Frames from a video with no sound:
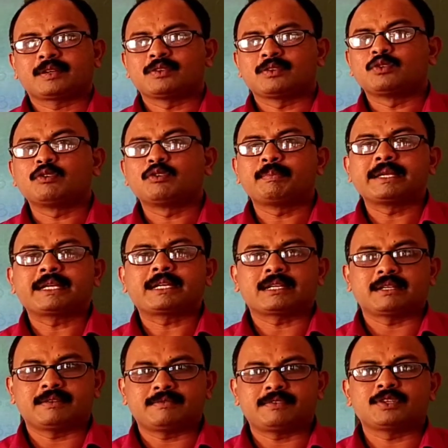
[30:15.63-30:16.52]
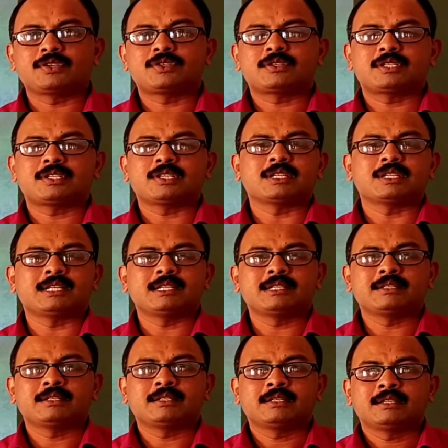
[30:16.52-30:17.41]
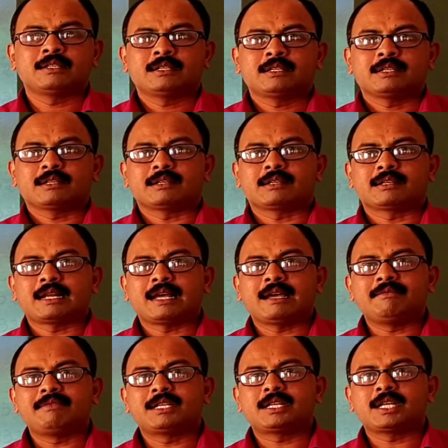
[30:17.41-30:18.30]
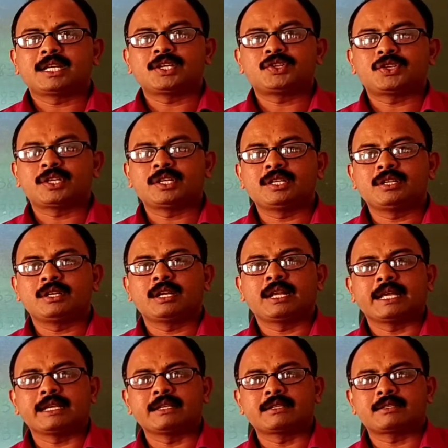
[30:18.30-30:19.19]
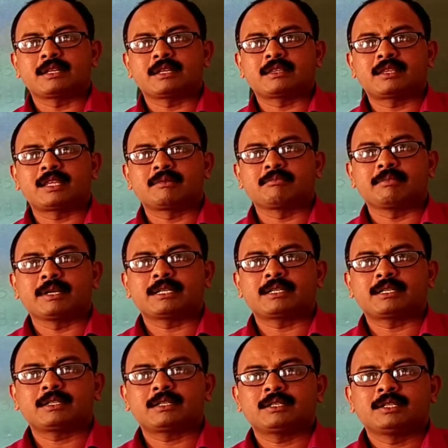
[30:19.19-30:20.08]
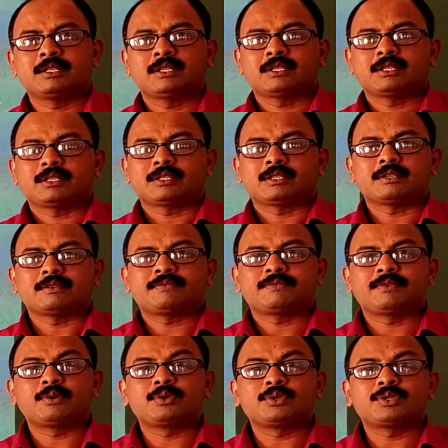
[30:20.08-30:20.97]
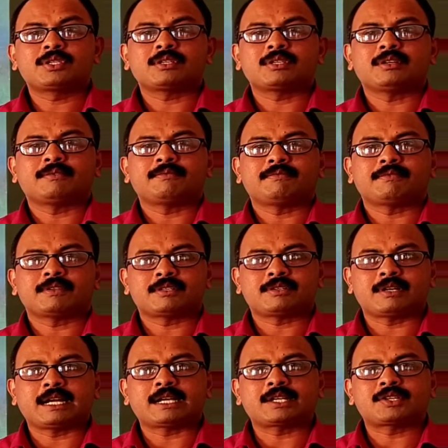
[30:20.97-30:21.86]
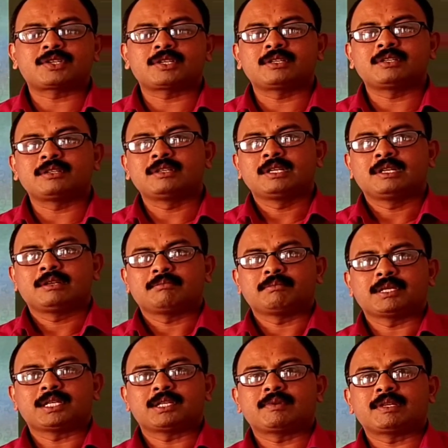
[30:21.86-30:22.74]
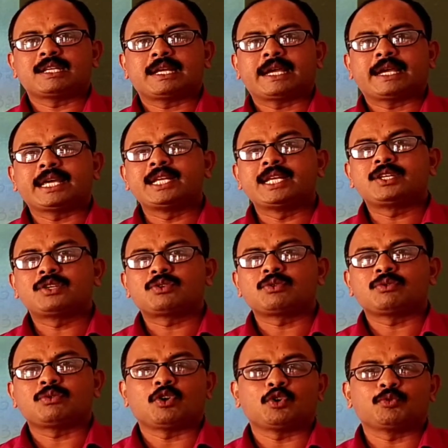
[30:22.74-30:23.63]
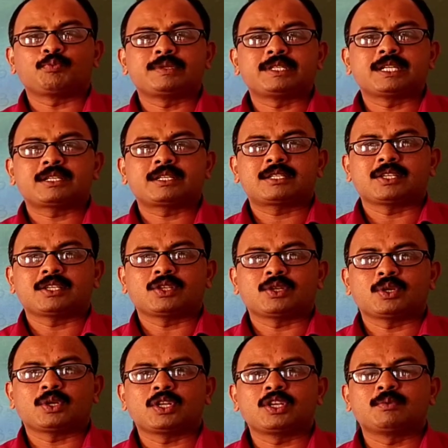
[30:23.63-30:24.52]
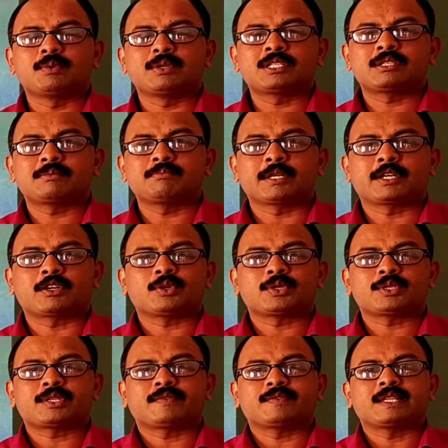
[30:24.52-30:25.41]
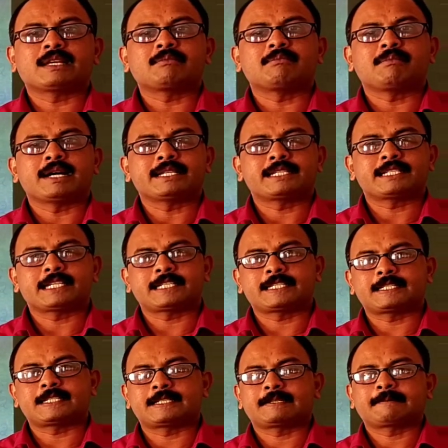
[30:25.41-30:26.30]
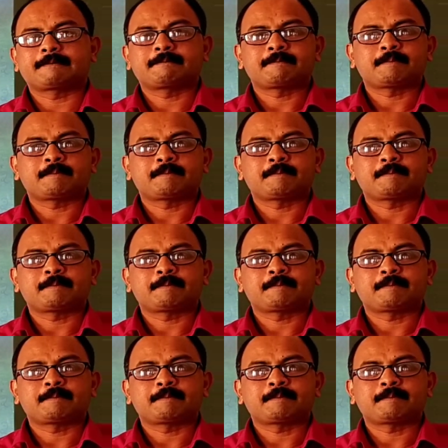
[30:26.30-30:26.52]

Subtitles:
Don't be confused, children. Gravitation is nothing but the force of attraction between any two objects in the universe because of their masses.